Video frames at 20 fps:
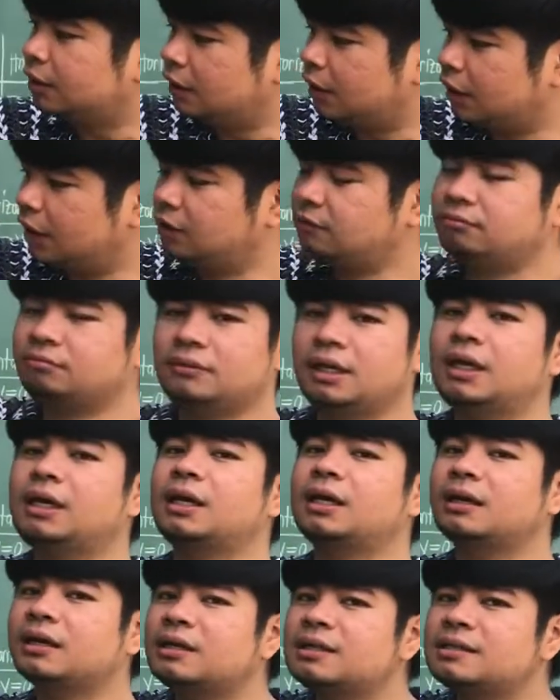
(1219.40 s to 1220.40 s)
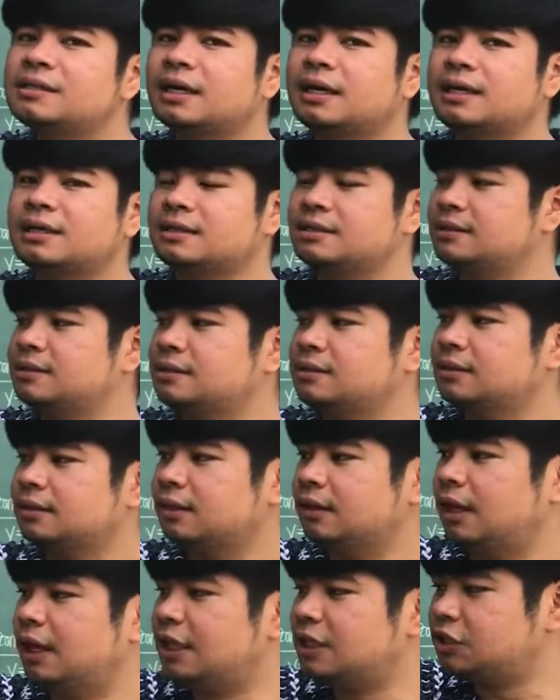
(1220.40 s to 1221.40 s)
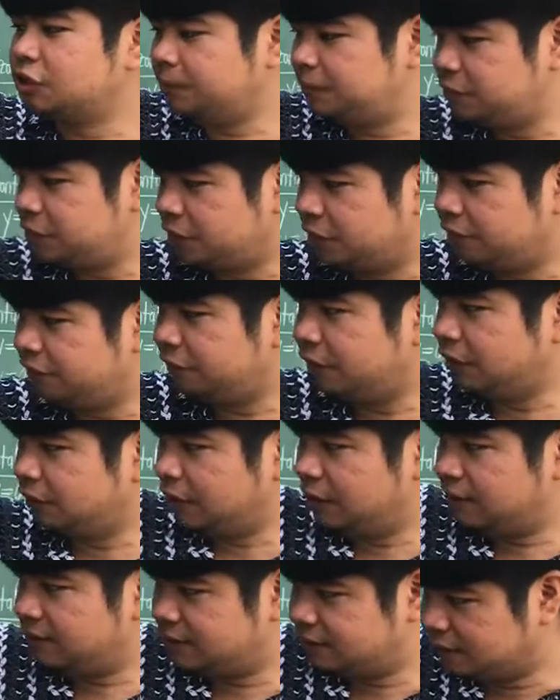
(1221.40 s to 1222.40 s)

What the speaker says: it decreases. As observed, it is